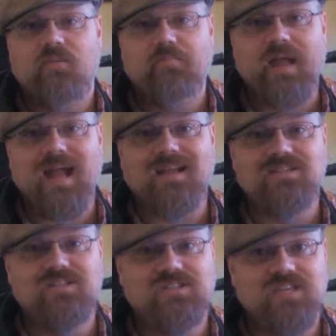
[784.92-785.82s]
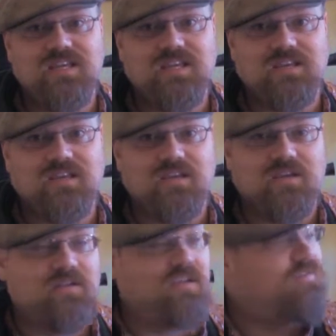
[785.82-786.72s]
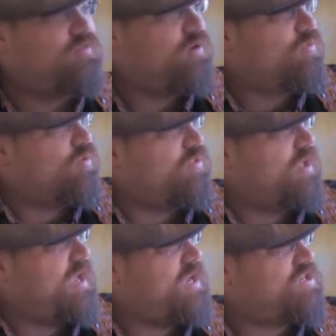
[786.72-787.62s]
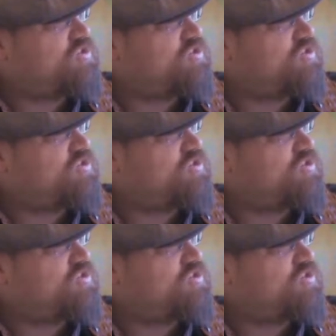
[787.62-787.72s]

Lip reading: we're back to D again. If we were on the A